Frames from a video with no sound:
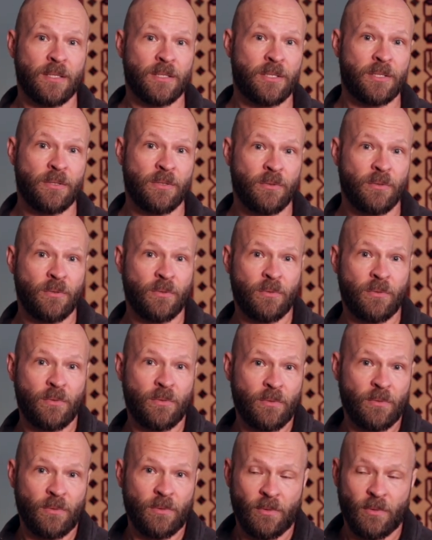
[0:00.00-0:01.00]

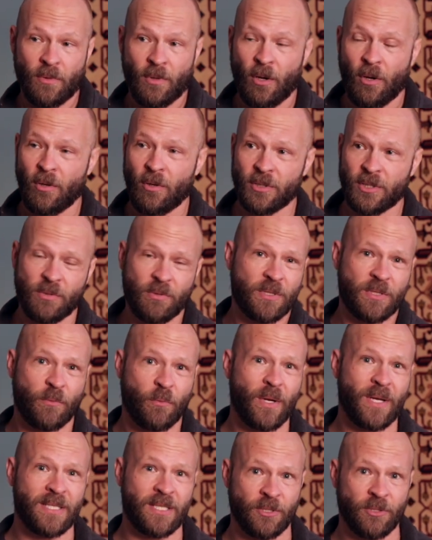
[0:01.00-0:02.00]
to all sorts of
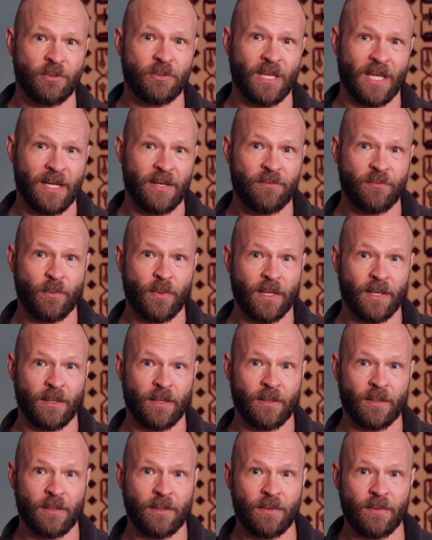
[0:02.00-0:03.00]
ways in your life
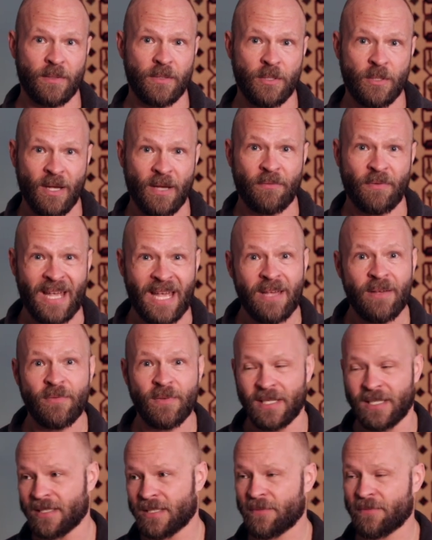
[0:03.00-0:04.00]
where you have
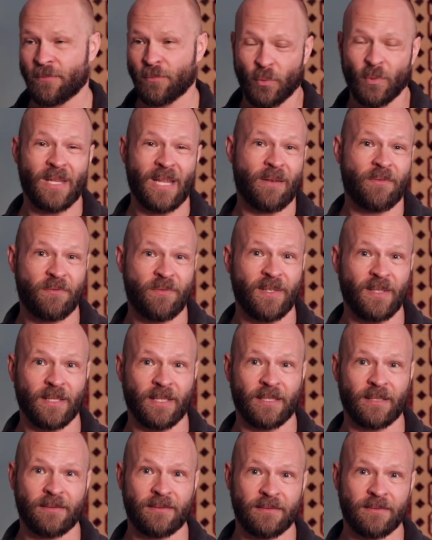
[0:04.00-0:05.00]
evidence for that
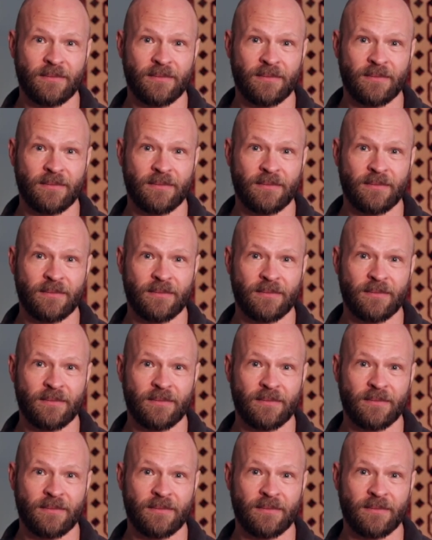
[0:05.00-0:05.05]
feeling.